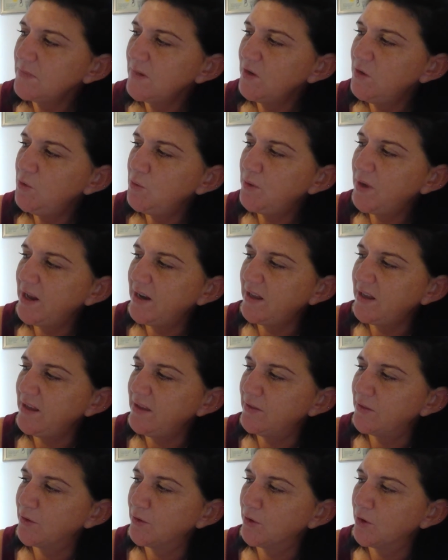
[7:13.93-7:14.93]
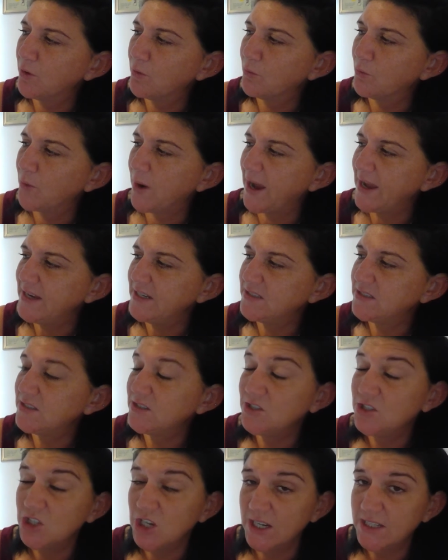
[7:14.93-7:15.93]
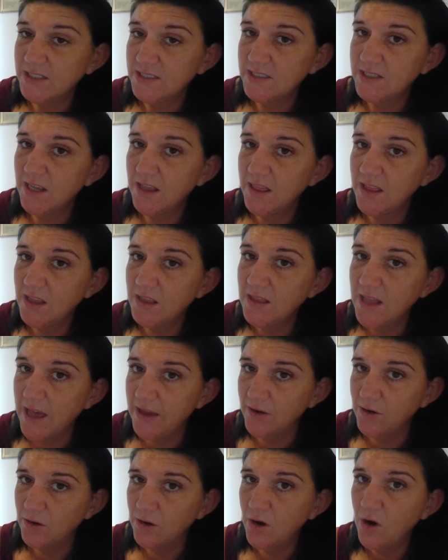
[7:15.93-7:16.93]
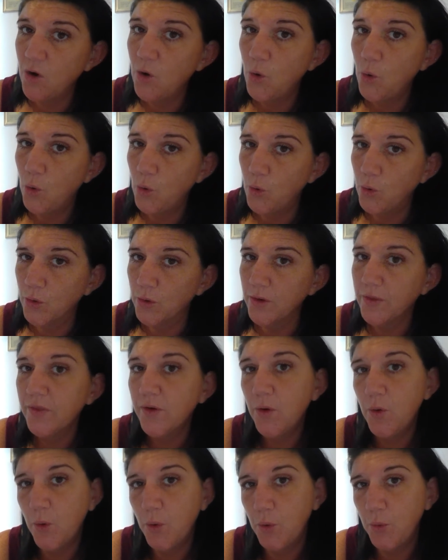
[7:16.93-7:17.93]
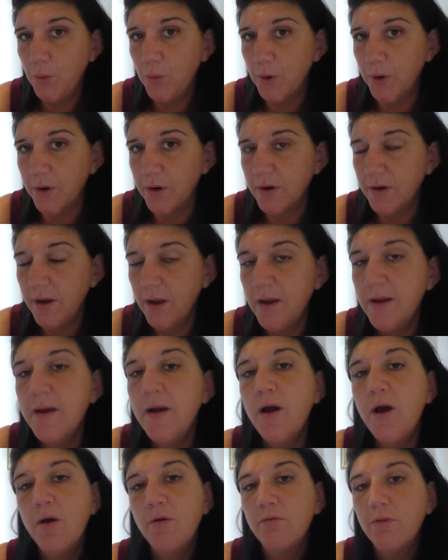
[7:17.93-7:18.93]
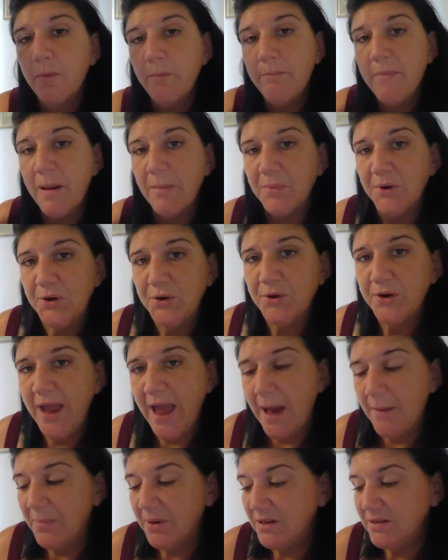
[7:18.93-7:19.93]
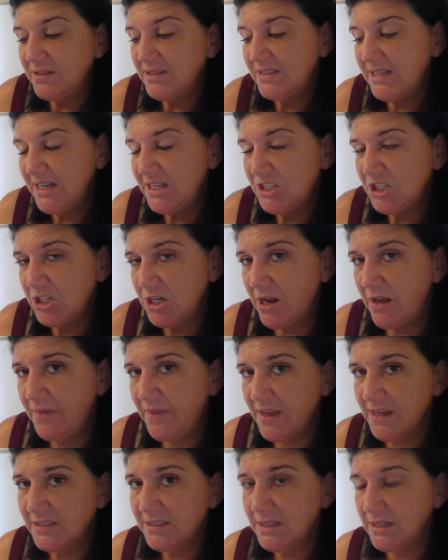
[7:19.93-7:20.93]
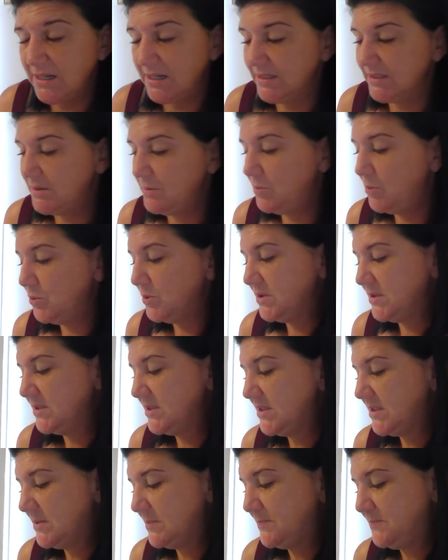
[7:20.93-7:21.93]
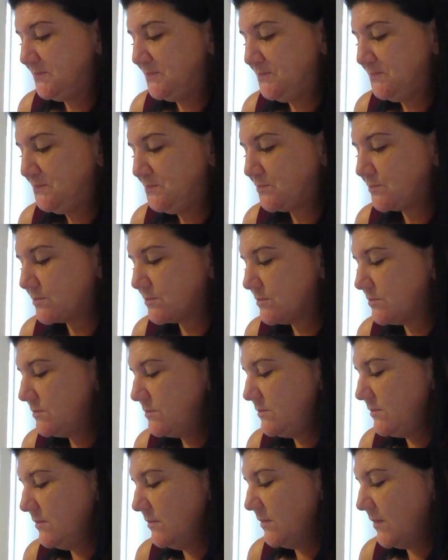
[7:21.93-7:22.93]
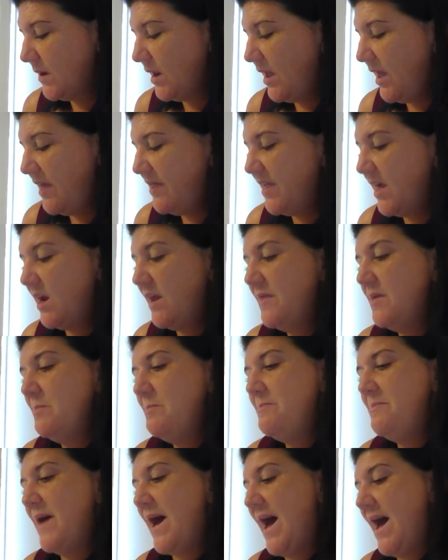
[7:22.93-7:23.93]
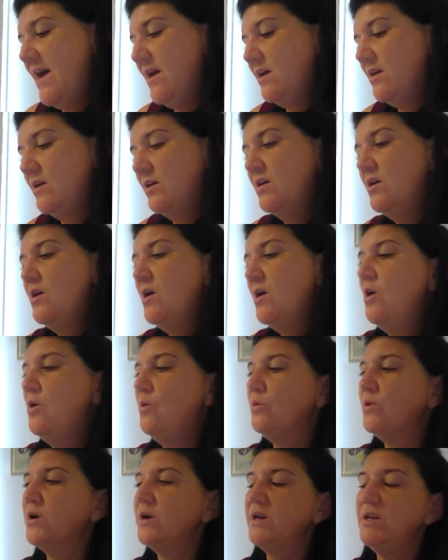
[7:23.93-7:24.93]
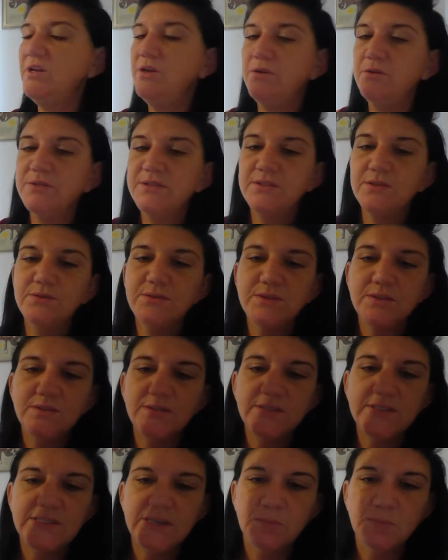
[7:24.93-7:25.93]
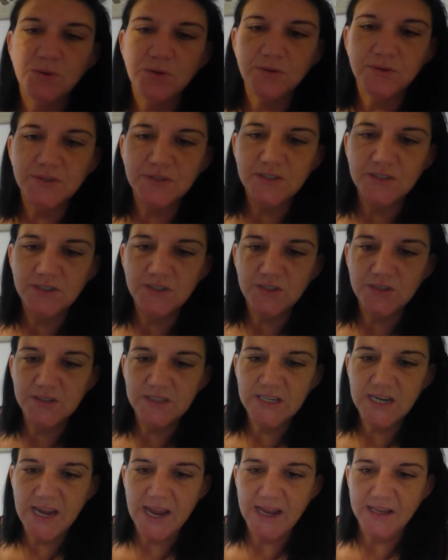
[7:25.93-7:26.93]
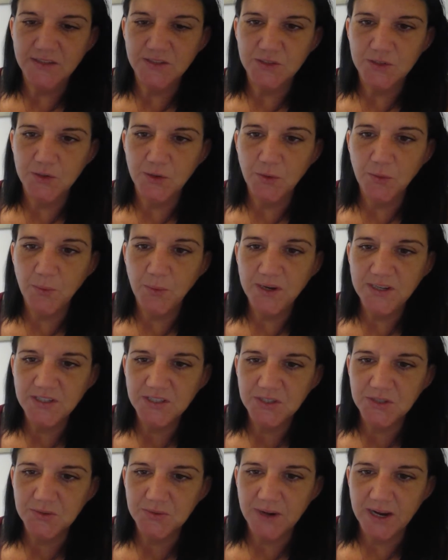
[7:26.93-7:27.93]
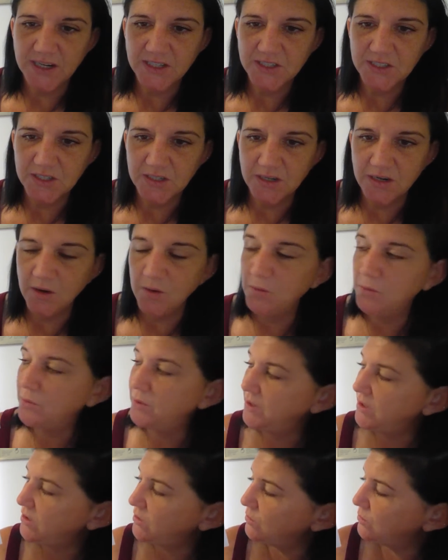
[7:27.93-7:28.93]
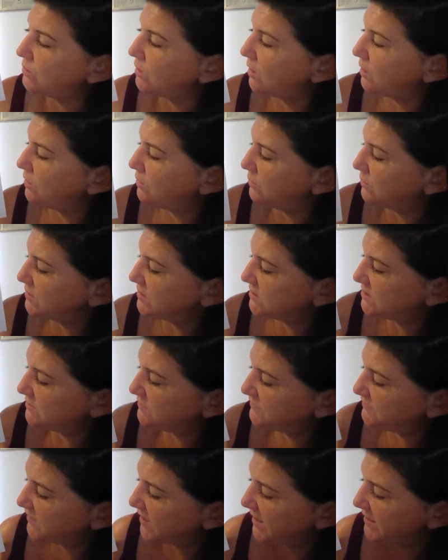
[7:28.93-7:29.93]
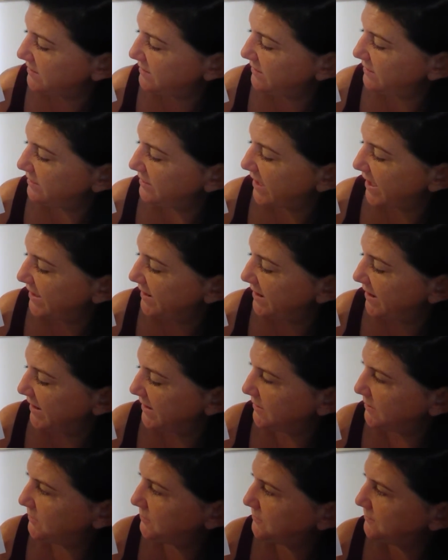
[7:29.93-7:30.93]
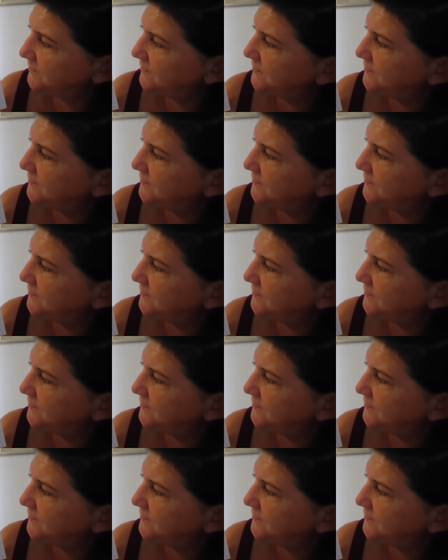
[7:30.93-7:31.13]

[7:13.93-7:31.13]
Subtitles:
You can either write just the letter or the whole word. Remember your capitalization on this, it is important. And then on the back, we're going to use those little symbols to answer which direction would you go to find that item.